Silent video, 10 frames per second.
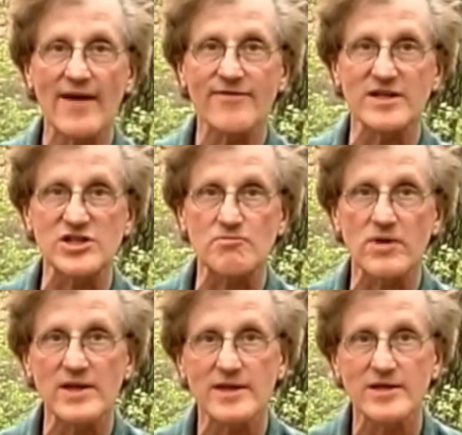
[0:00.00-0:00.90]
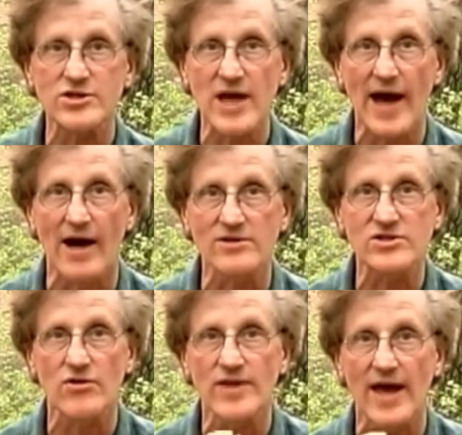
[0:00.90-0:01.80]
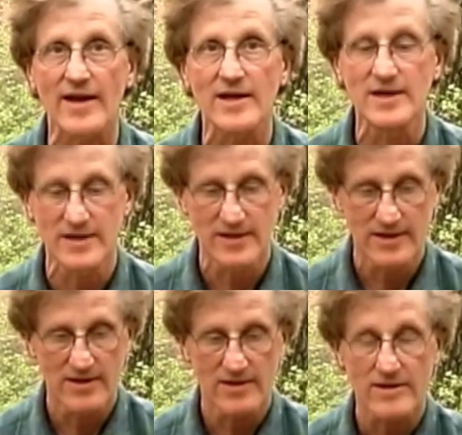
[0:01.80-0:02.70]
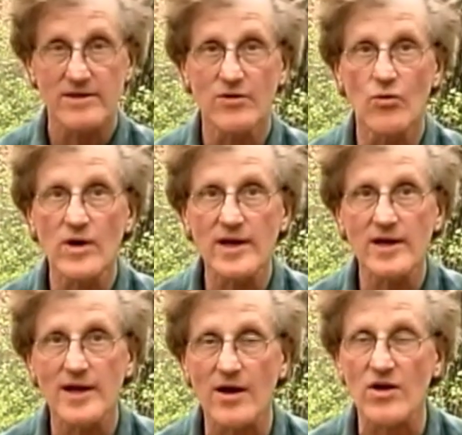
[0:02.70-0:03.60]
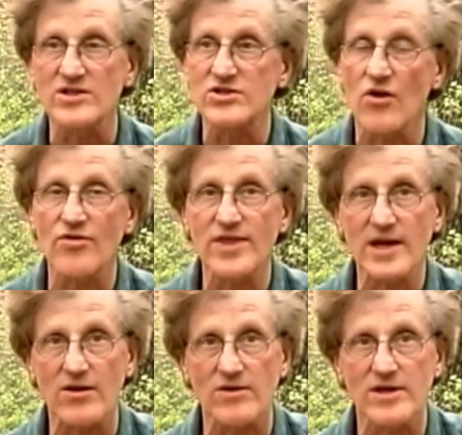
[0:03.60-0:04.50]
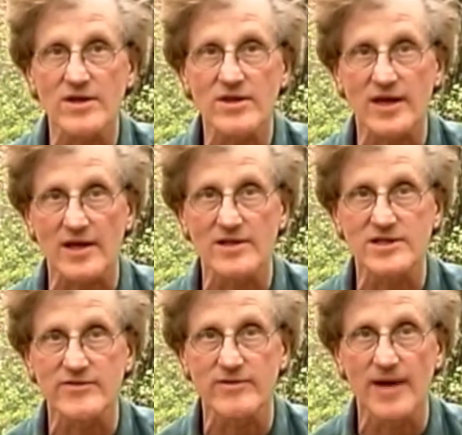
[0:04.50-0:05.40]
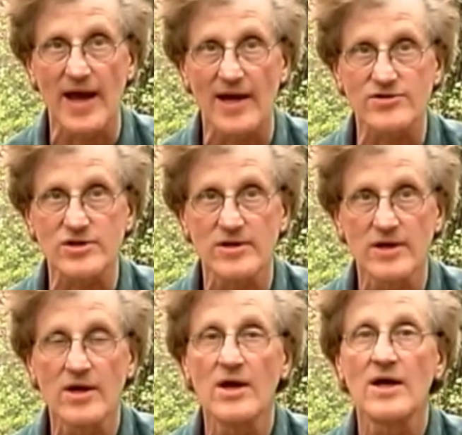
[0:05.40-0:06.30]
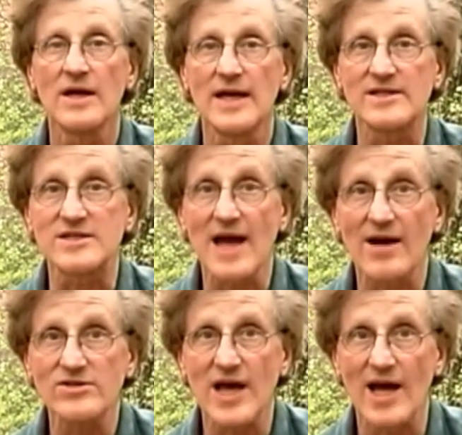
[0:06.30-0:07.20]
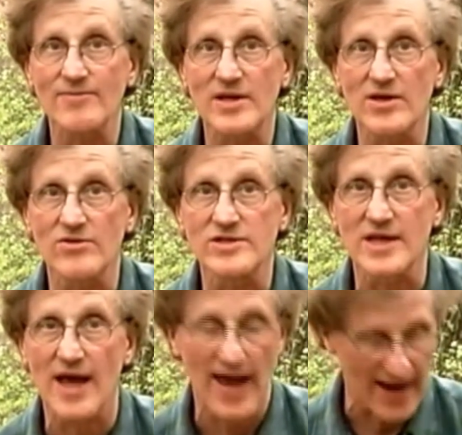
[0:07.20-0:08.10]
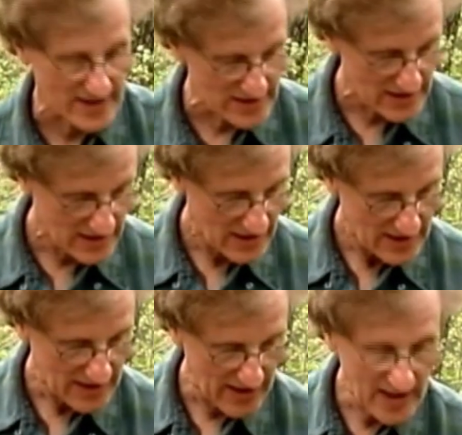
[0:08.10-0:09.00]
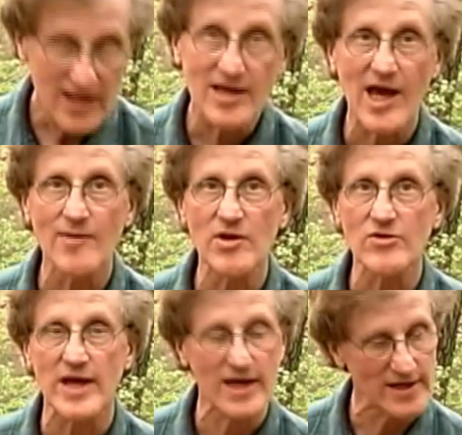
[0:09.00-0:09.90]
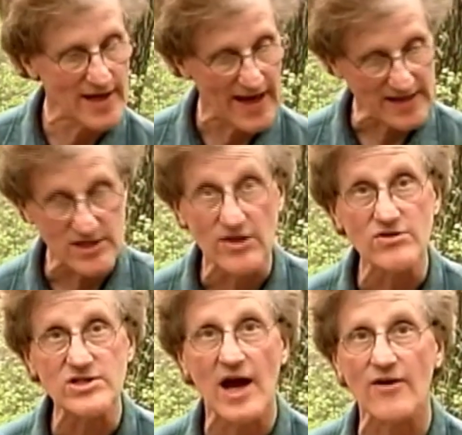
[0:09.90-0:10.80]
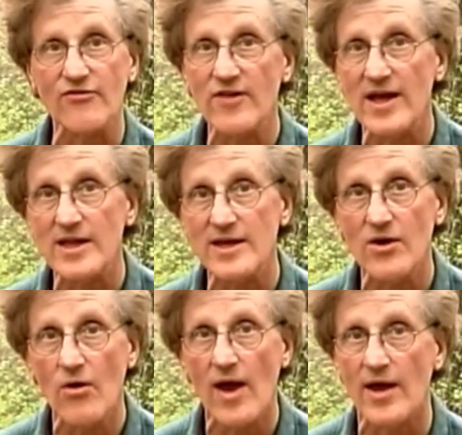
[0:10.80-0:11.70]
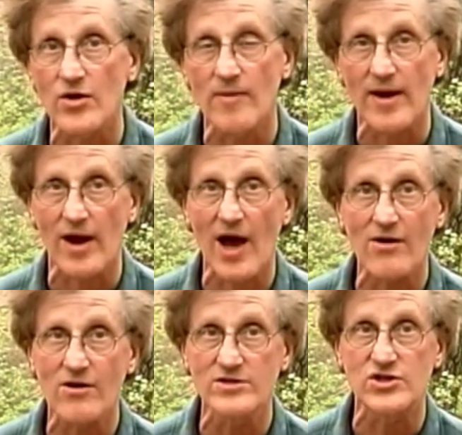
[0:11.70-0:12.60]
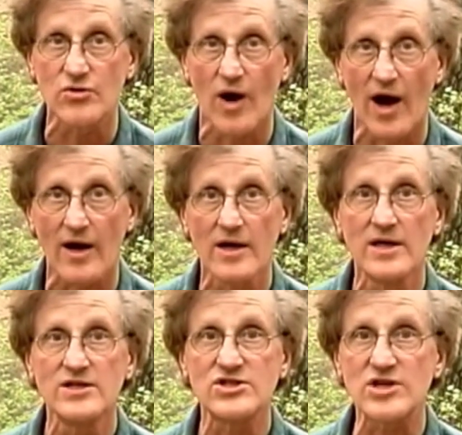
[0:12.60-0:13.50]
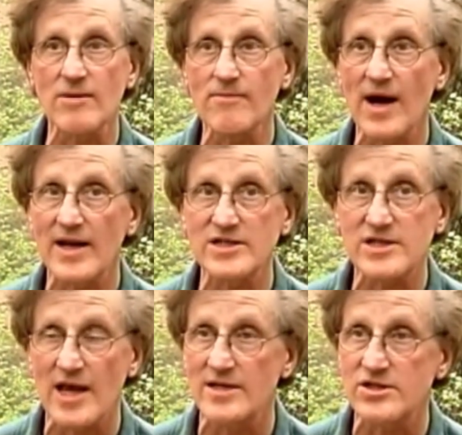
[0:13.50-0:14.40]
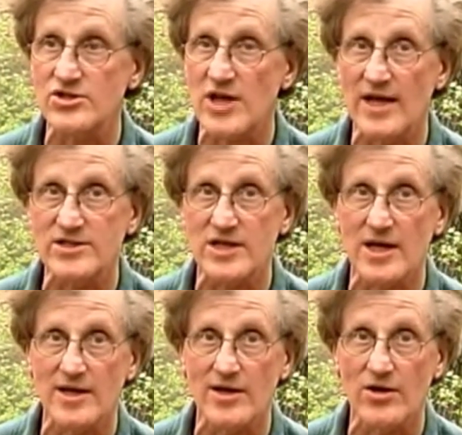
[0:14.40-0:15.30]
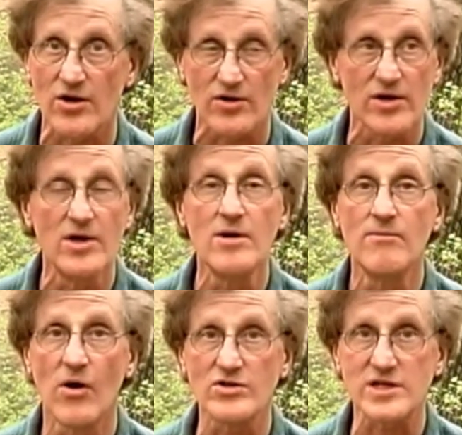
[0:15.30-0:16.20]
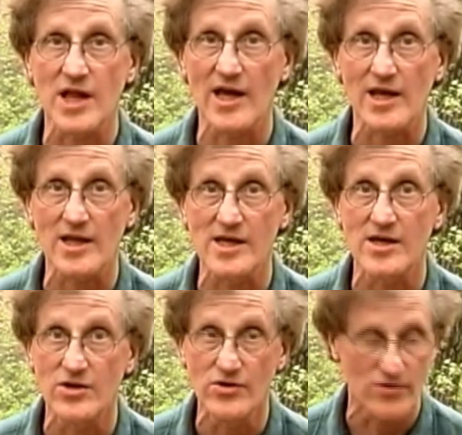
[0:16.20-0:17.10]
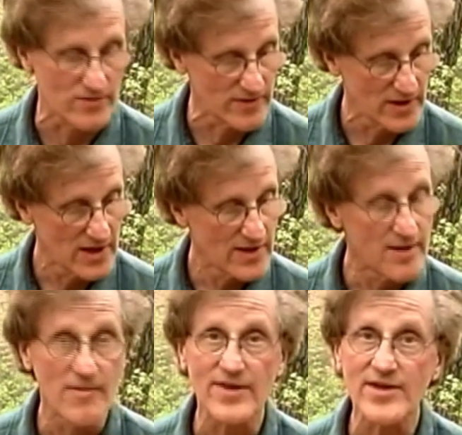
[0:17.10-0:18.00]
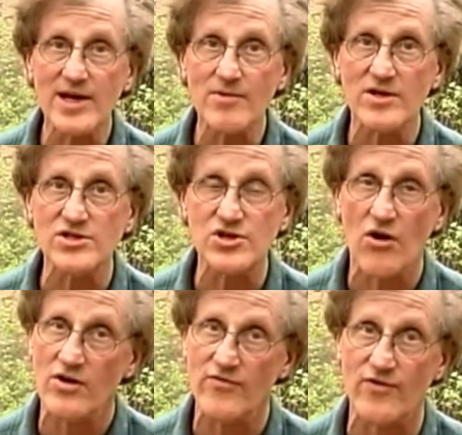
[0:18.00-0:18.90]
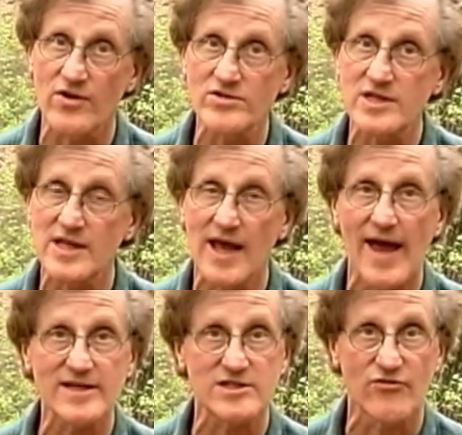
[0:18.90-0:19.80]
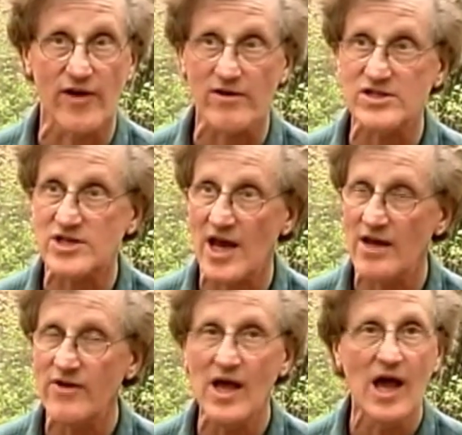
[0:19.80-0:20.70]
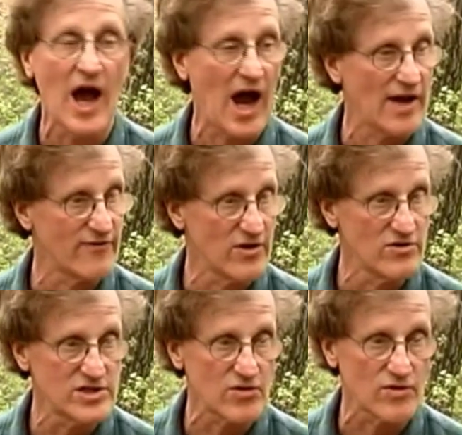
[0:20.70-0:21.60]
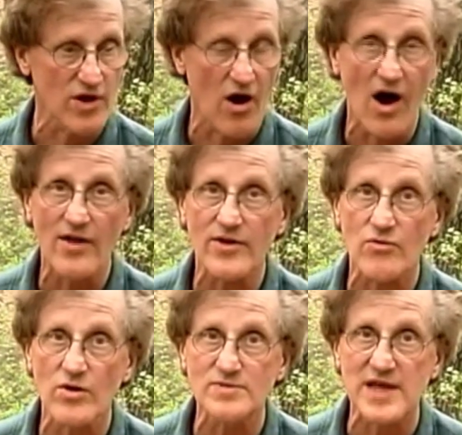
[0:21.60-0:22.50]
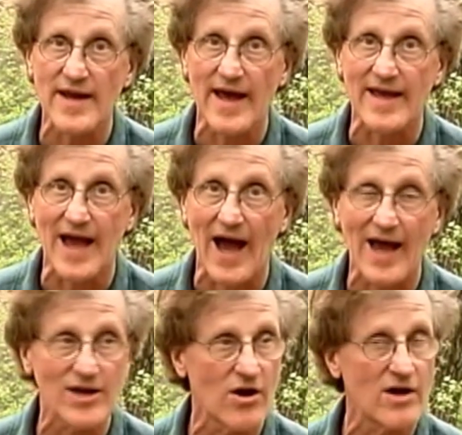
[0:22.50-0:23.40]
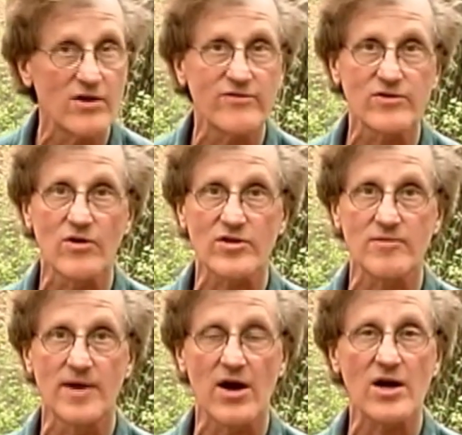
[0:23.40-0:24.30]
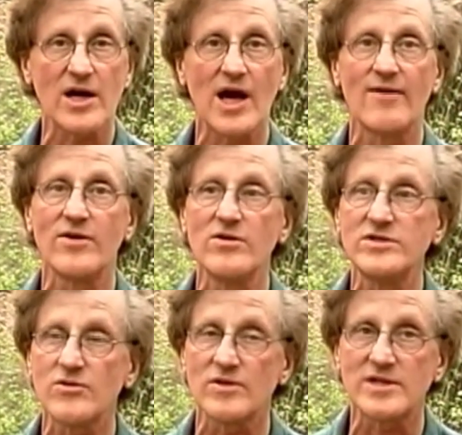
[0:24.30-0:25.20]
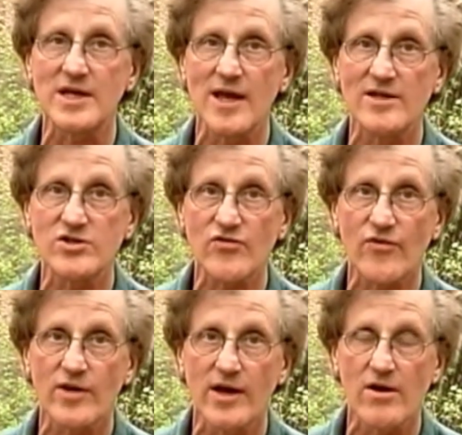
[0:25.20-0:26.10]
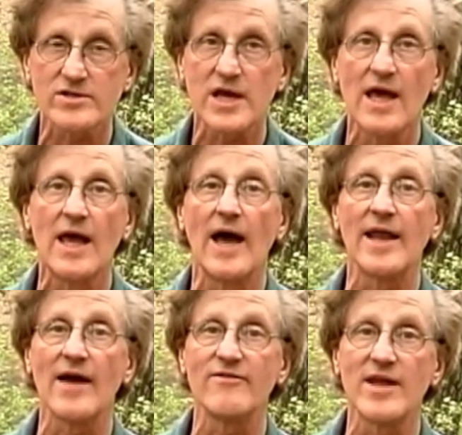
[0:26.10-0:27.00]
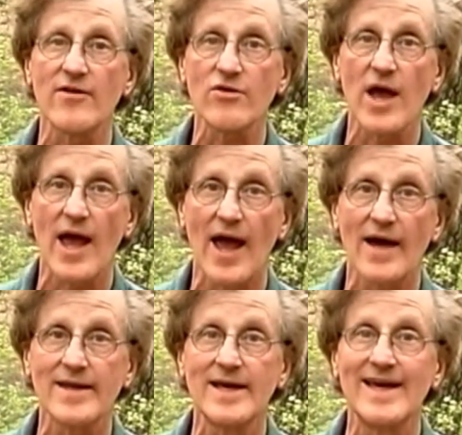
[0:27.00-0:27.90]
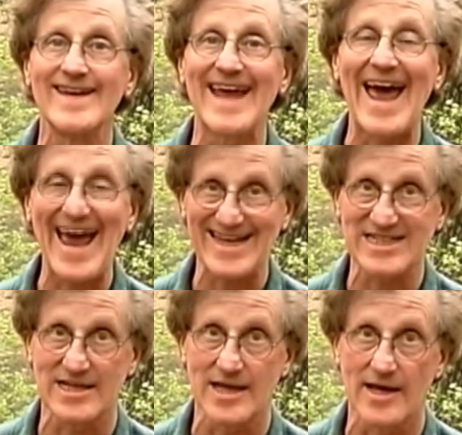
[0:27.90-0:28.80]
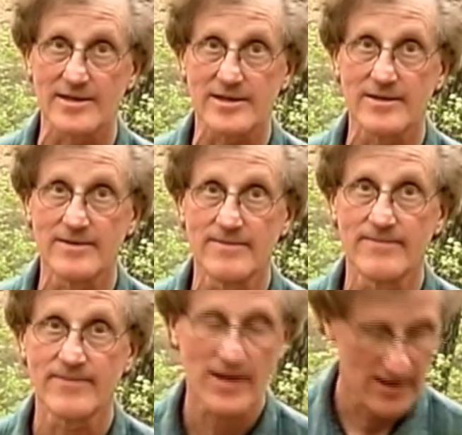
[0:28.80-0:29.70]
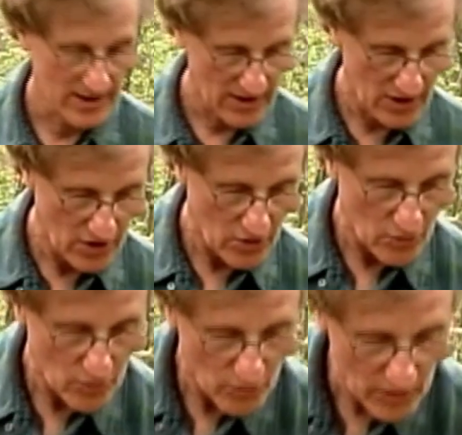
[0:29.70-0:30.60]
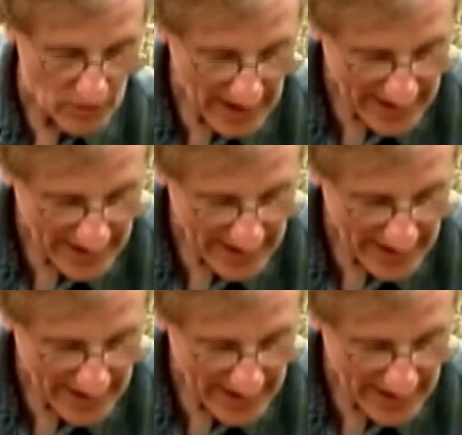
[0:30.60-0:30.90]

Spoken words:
to split this out so that the wood in here is no thicker than the thickness of a match. It's now time to use the axe. Now anytime you take an axe and you start flailing away, no matter how good you are, somebody stands a chance of getting hurt. Most likely you. The method I'm going to show you for using the axe is very safe. I've used it with all the groups that I guide all over North America. I've used it with teenagers for years, and I've never had an accident. We want to